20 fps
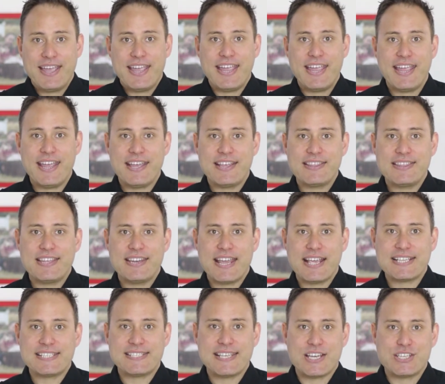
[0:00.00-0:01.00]
In the
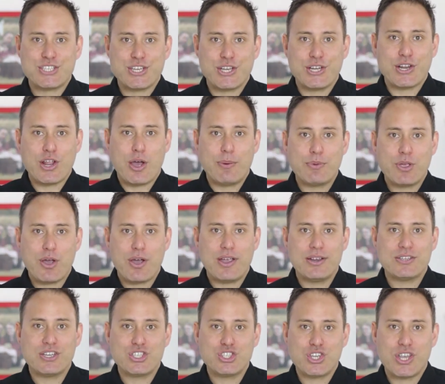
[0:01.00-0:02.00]
next session, I'm
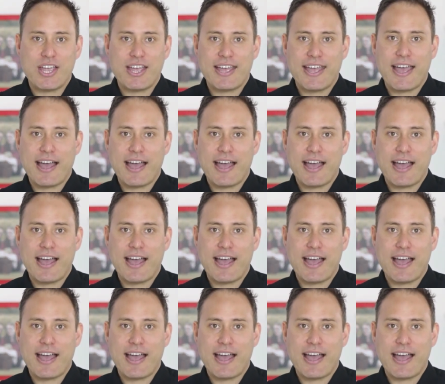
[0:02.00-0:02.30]
going to share